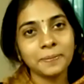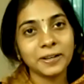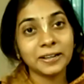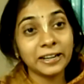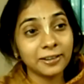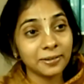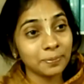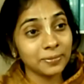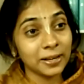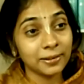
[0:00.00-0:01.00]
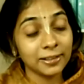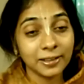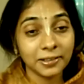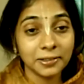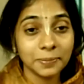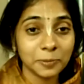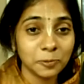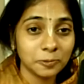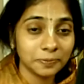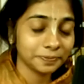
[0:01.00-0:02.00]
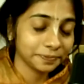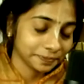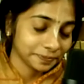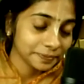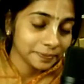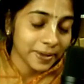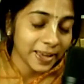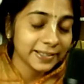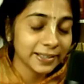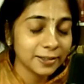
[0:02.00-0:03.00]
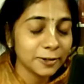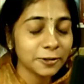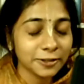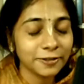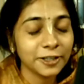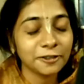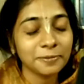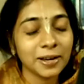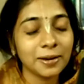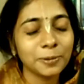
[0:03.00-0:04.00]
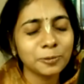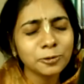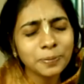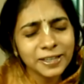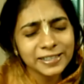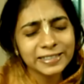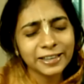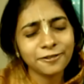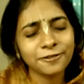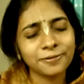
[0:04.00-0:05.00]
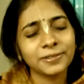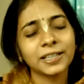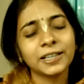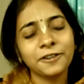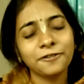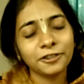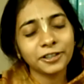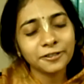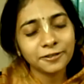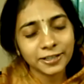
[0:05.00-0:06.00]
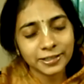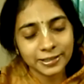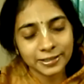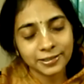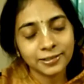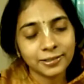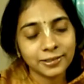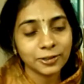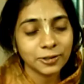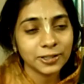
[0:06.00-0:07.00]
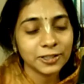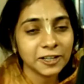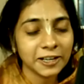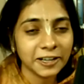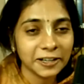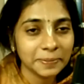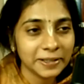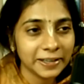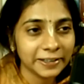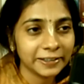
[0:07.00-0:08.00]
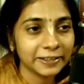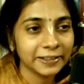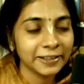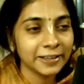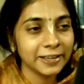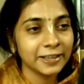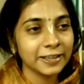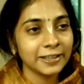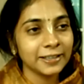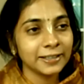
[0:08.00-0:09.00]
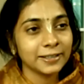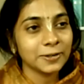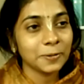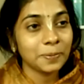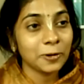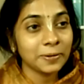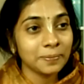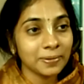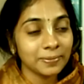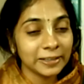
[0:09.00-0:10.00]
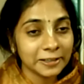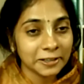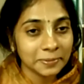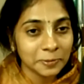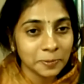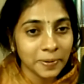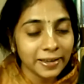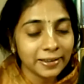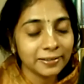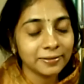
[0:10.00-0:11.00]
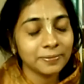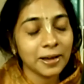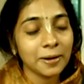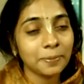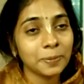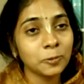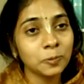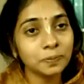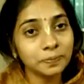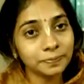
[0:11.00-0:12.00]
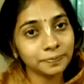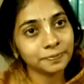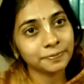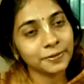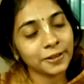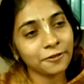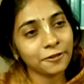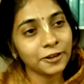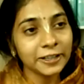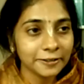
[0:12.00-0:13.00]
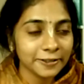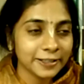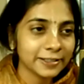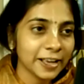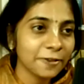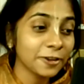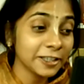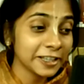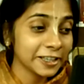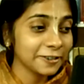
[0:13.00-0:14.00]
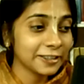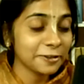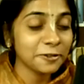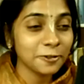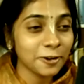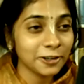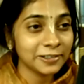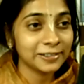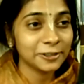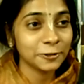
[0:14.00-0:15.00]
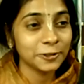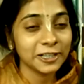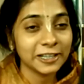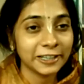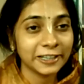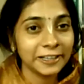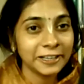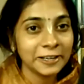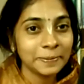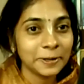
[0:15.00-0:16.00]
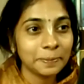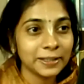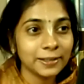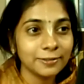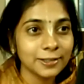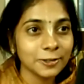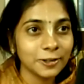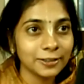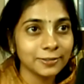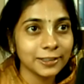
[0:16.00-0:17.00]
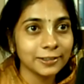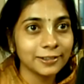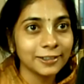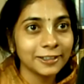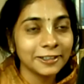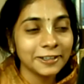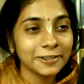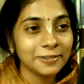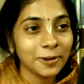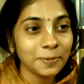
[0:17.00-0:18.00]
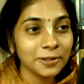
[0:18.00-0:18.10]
But later Nityananda Prabhu begs at the lotus feet of Mahaprabhu to please give forgiveness to this Jagai and Madai. So upon Nityananda Prabhu begging, Mahaprabhu forgives. And first he gives love of God to Jagai, but Madai was not given. Why?